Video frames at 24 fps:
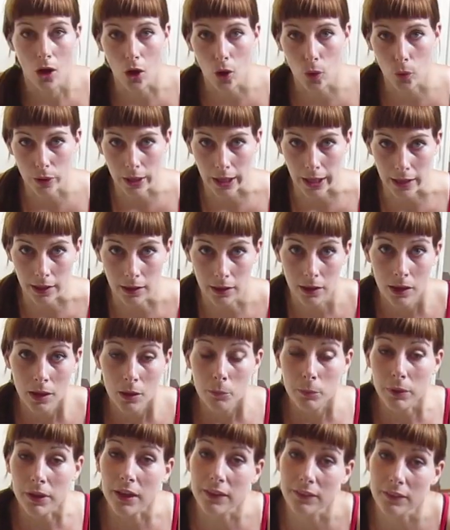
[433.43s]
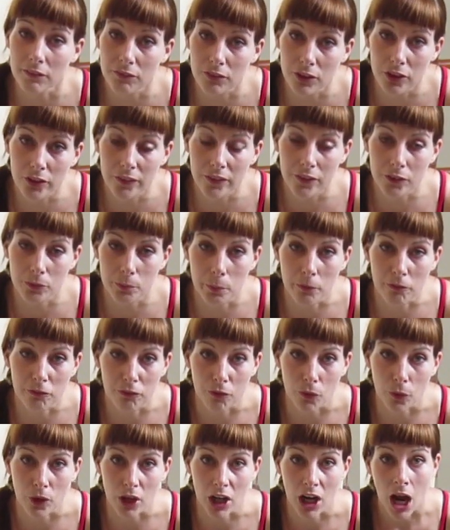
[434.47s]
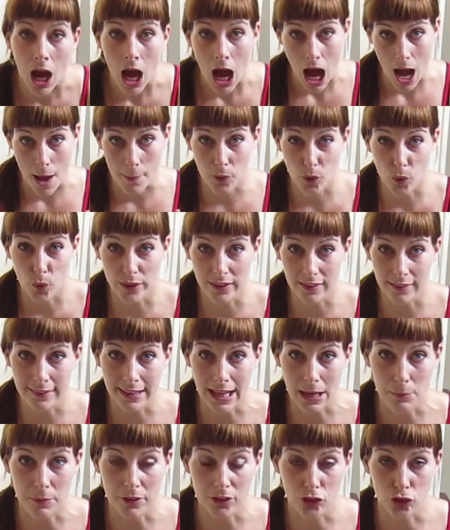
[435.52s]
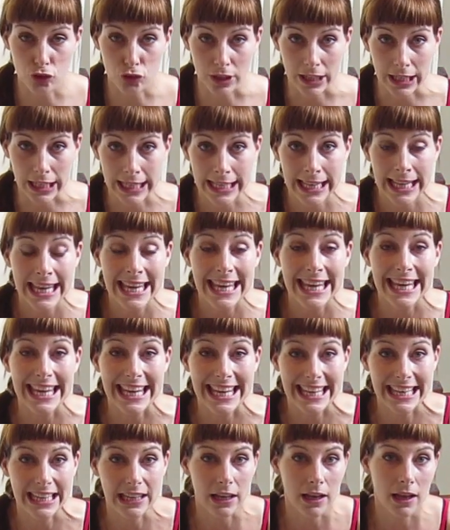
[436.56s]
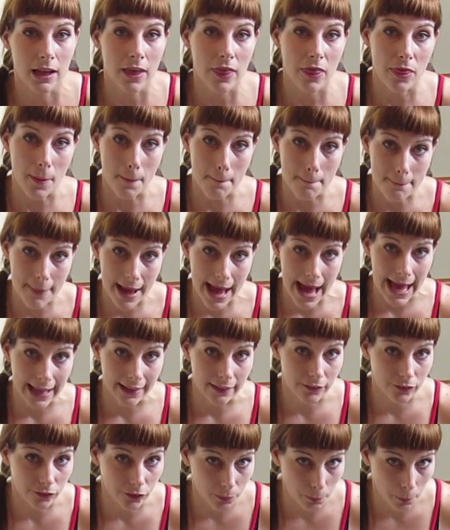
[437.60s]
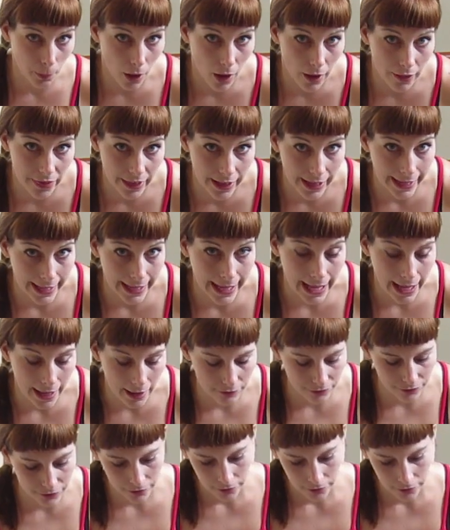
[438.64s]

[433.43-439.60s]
Okay, because I've learned this before, I'm going to demonstrate it in the bad spot that I have.